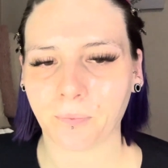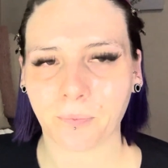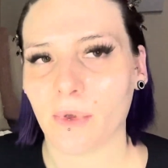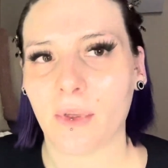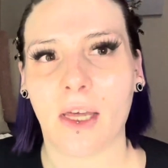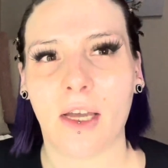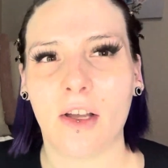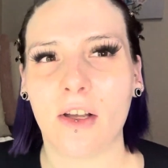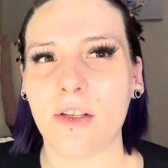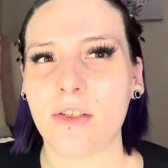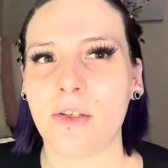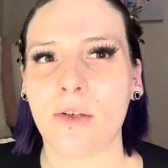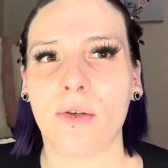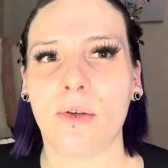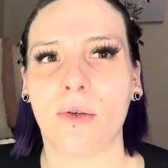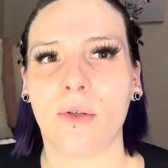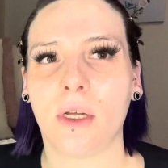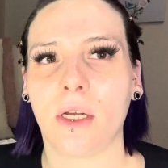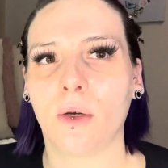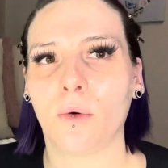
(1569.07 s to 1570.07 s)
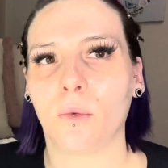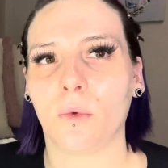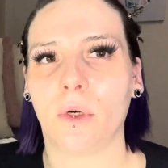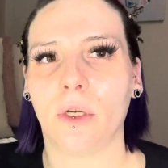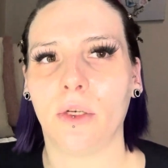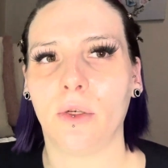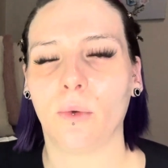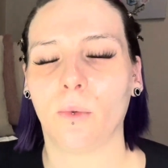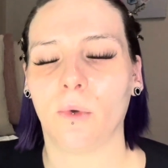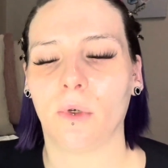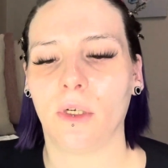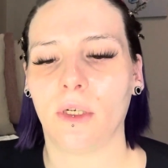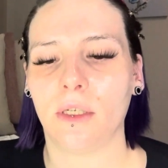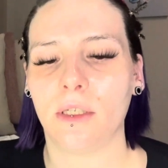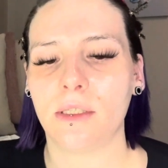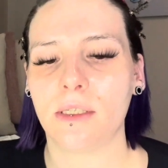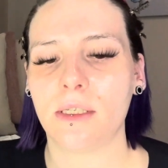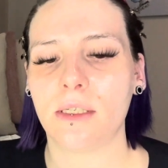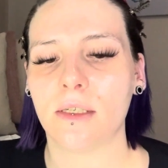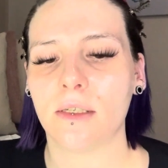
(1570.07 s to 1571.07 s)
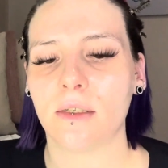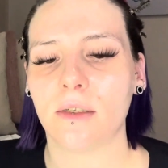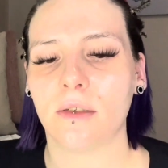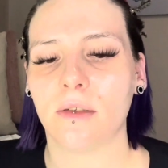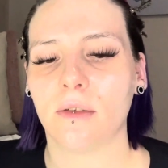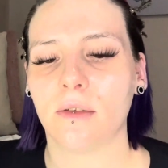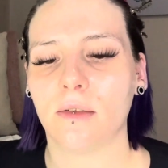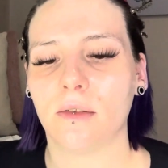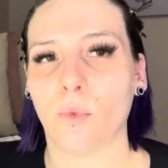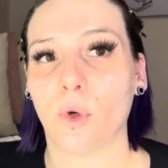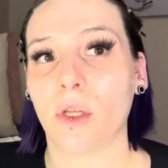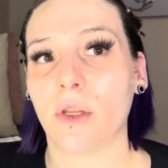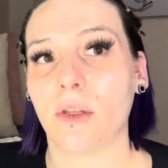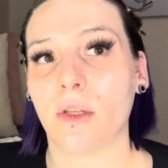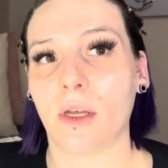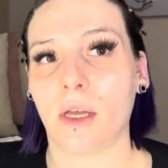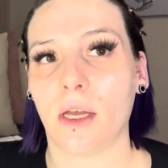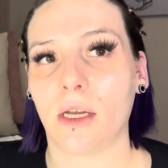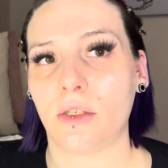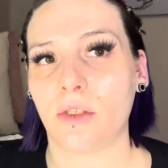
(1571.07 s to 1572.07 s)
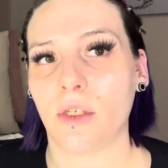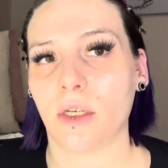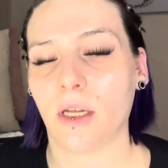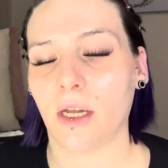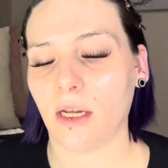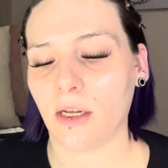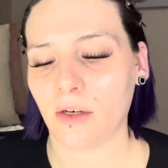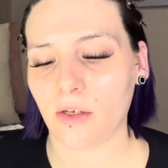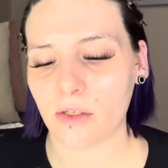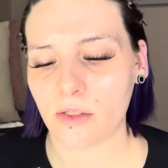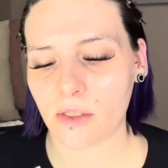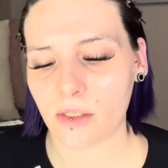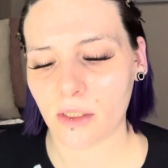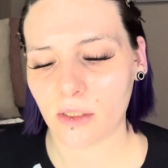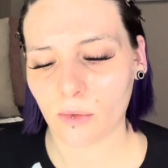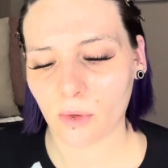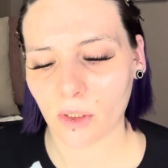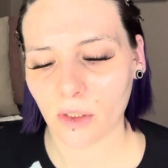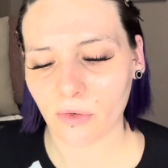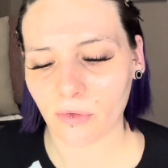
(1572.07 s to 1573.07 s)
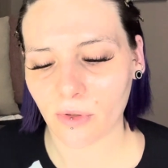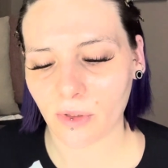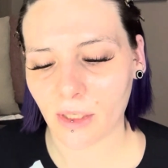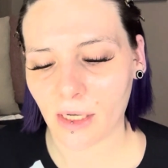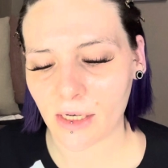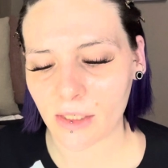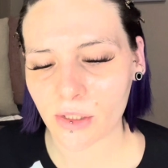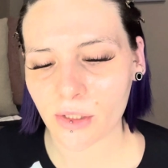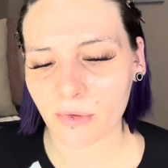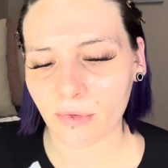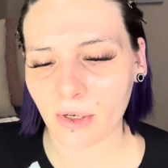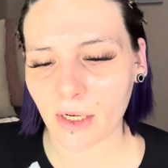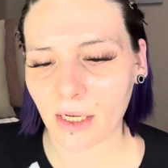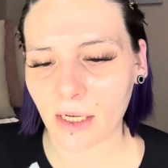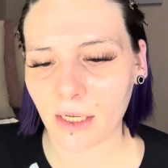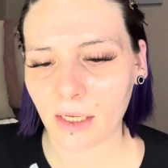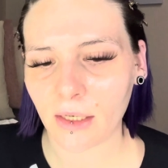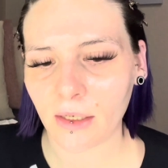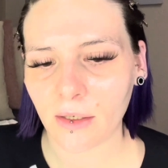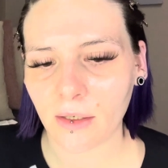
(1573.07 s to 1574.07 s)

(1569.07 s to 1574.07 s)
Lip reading: And I also do like one-to-ones with the educators that work for Lashify.